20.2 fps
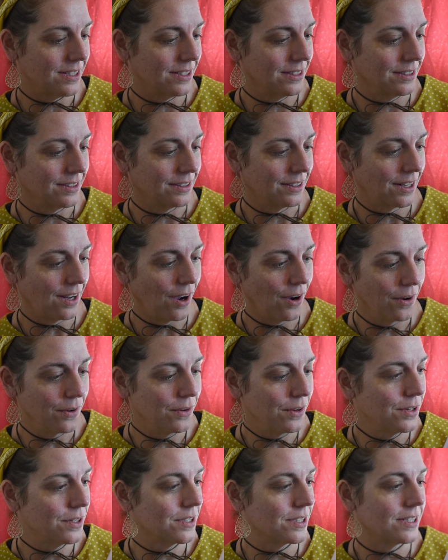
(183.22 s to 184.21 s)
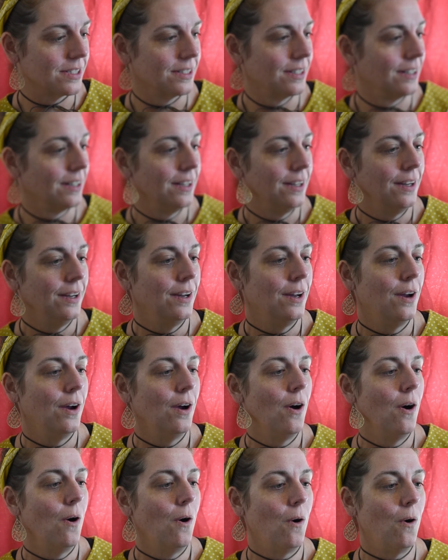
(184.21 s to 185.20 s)
and cokes and
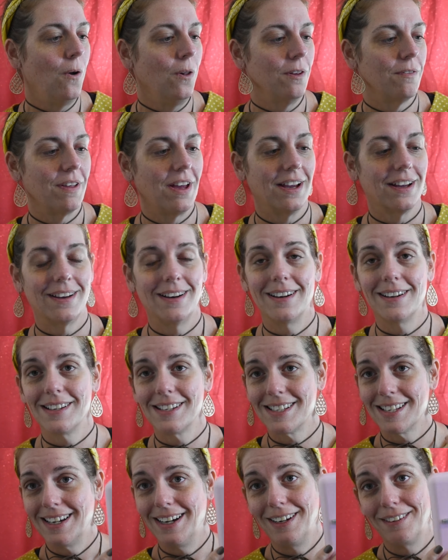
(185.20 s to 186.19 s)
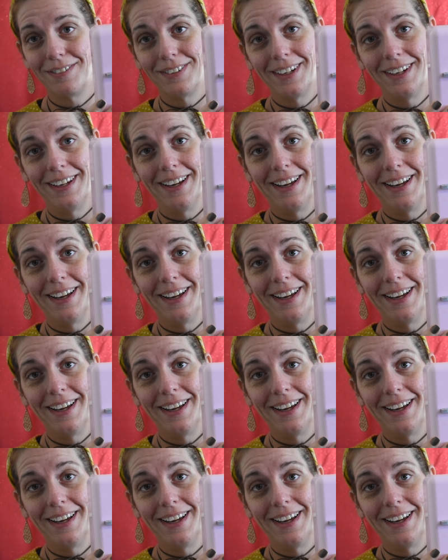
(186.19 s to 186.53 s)
all of that kind of stuff.